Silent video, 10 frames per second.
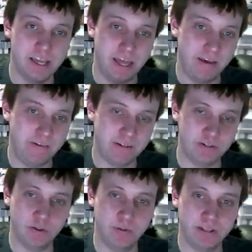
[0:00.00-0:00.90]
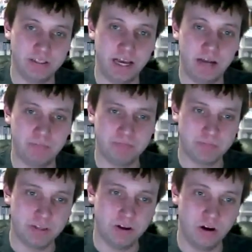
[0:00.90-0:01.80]
at Under the Big Top
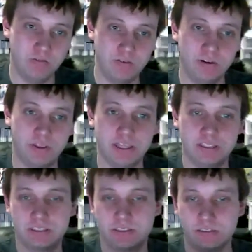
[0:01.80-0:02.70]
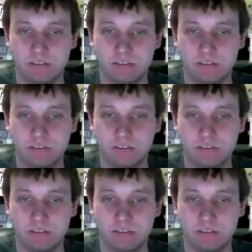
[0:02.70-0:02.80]
over this